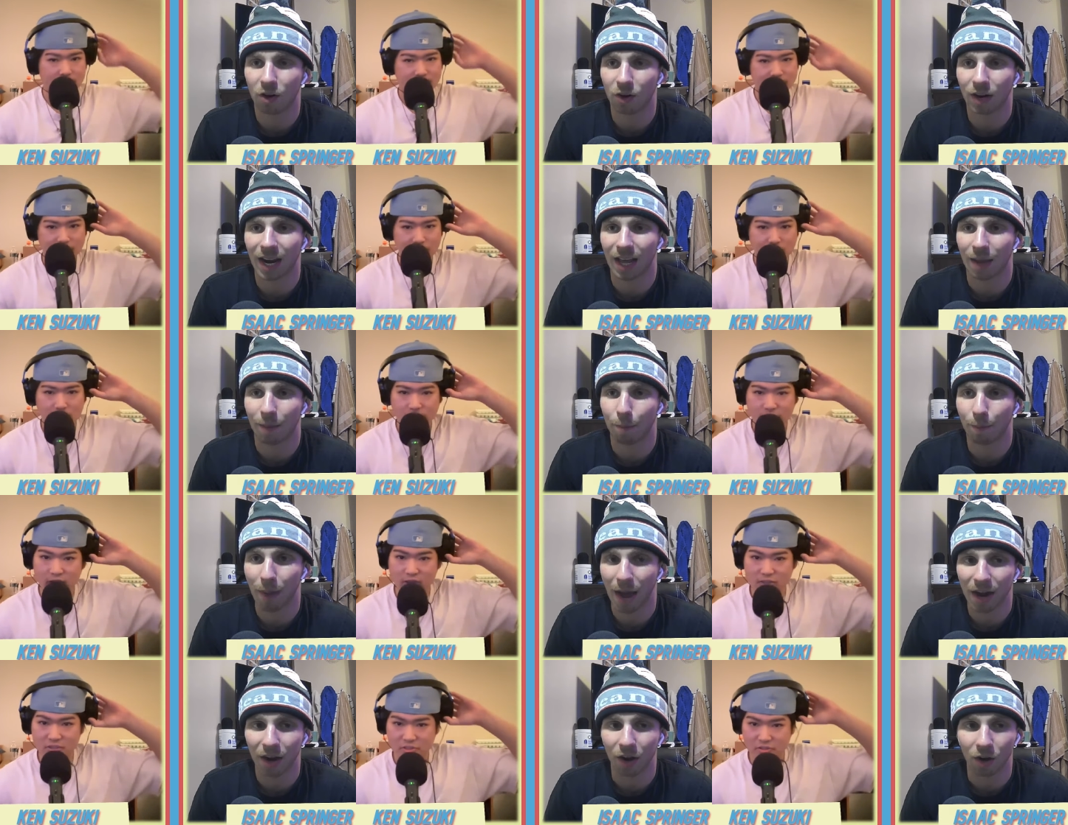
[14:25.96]
Speaker 1: yeah, and they're getting
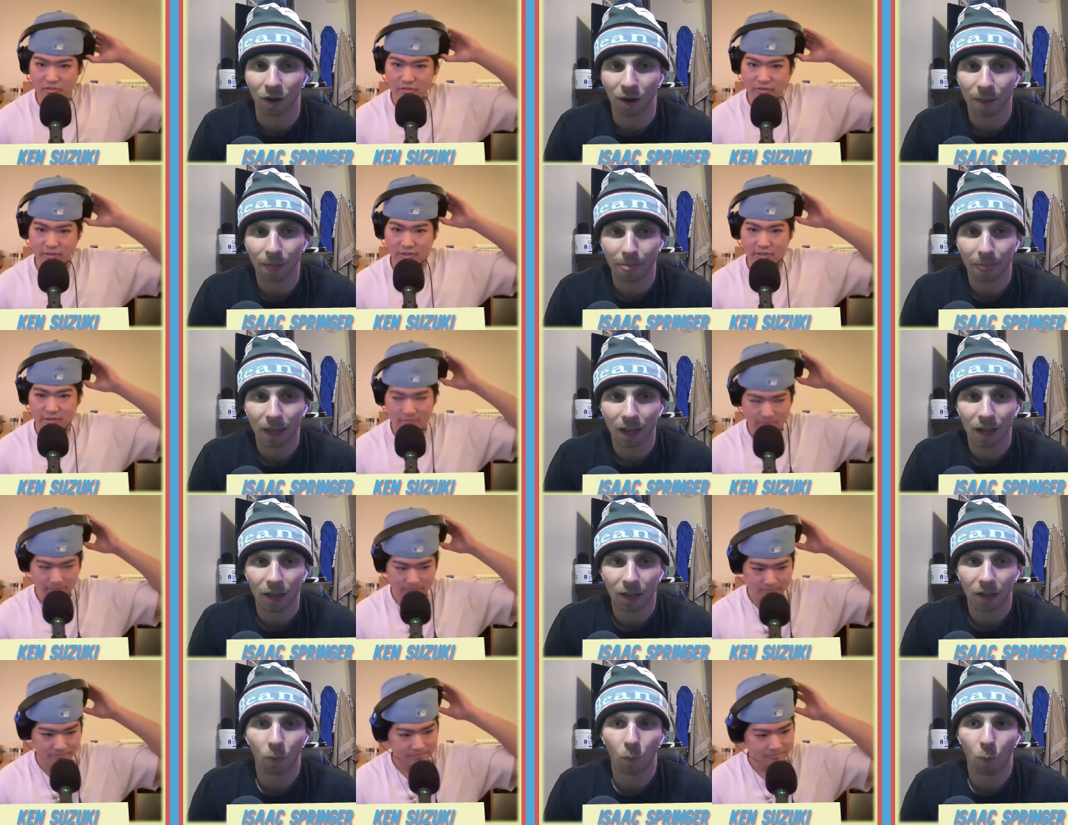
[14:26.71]
better. Hitter.
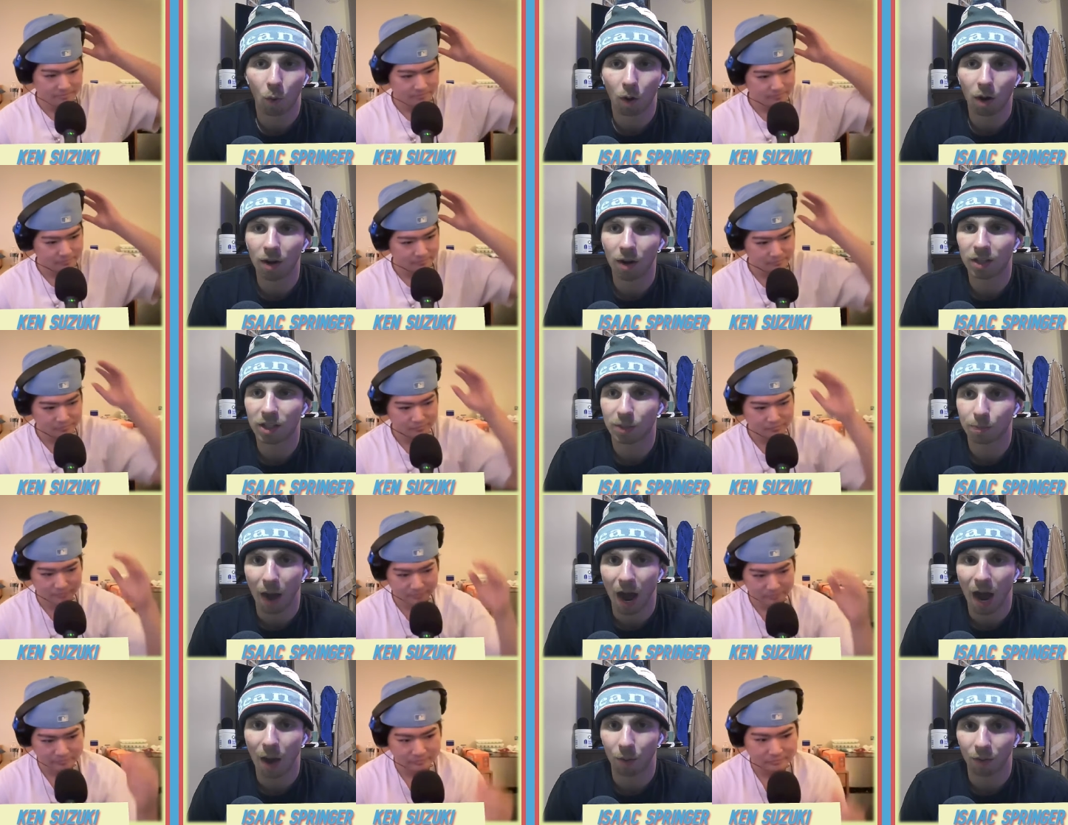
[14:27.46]
The one
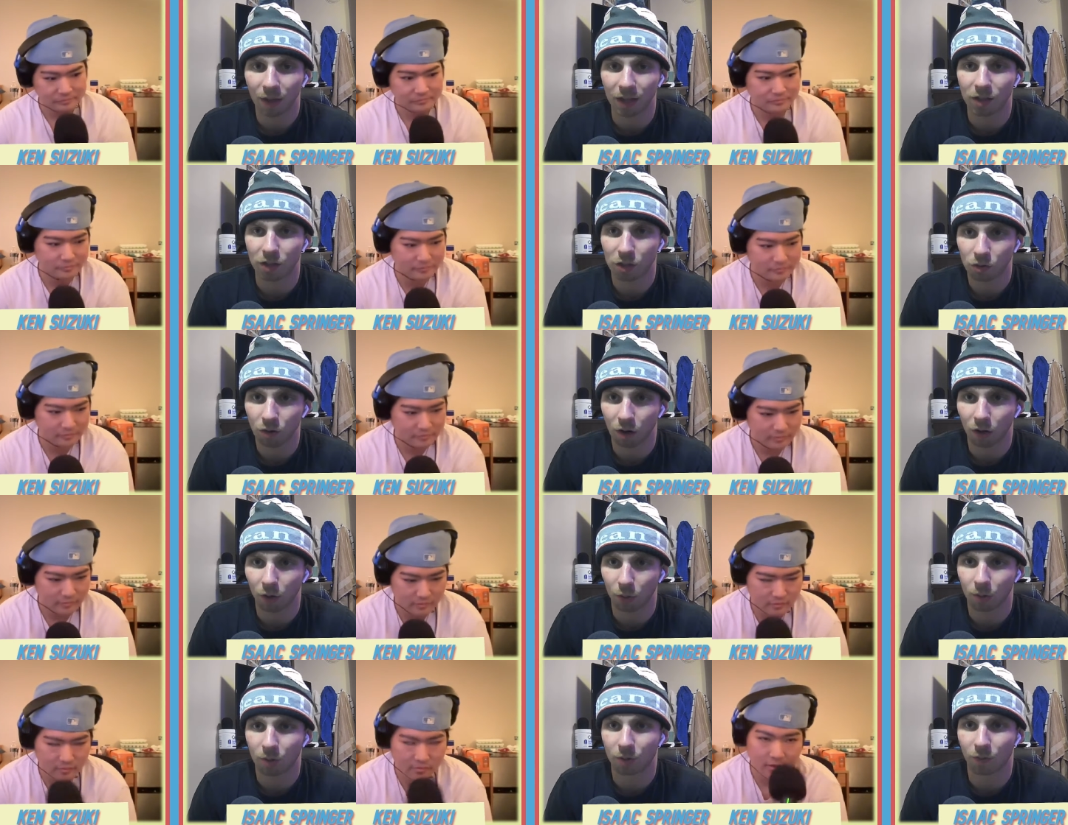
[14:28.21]
spot where they
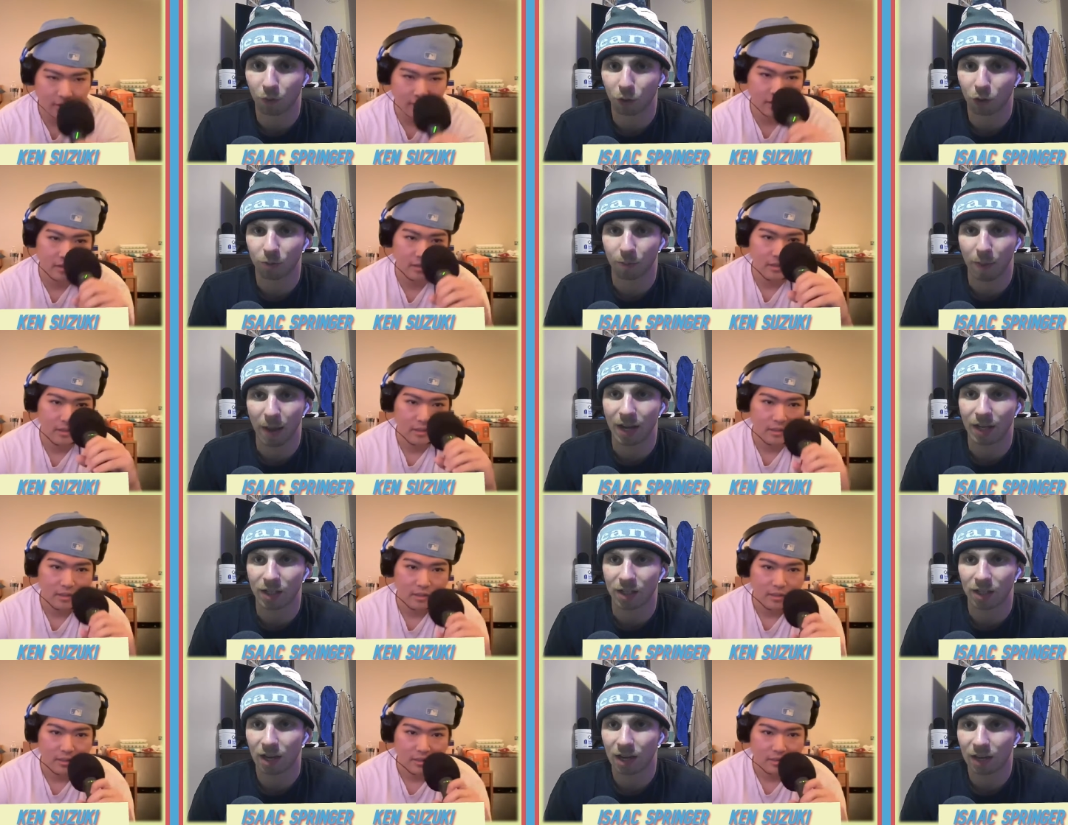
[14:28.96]
struggled was first
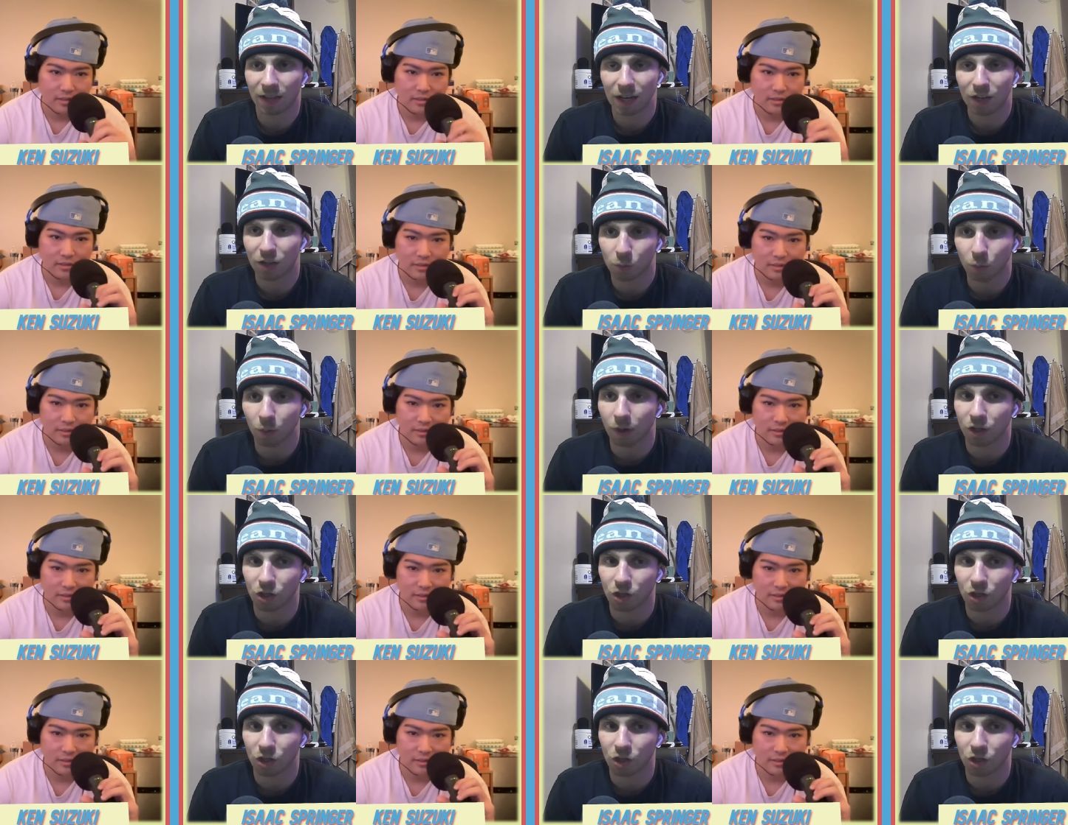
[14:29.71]
base. They just